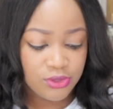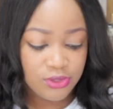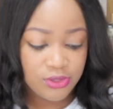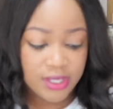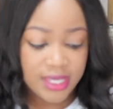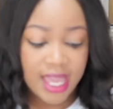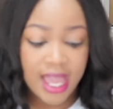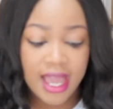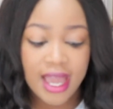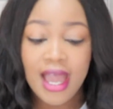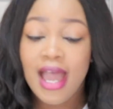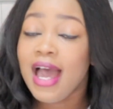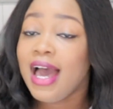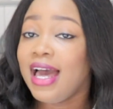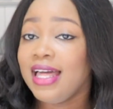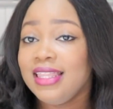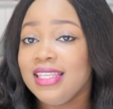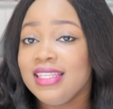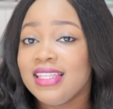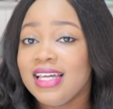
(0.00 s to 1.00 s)
So yeah,
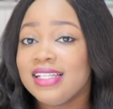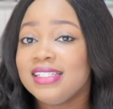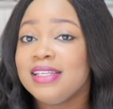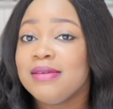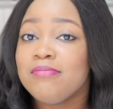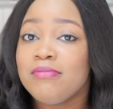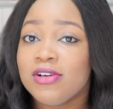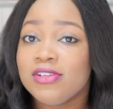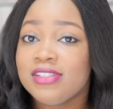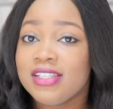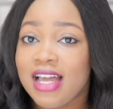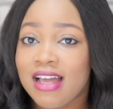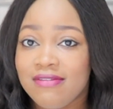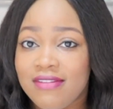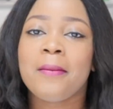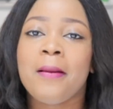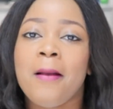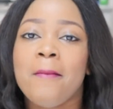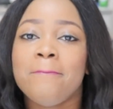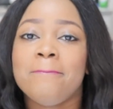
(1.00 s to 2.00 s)
I think that's a must-have.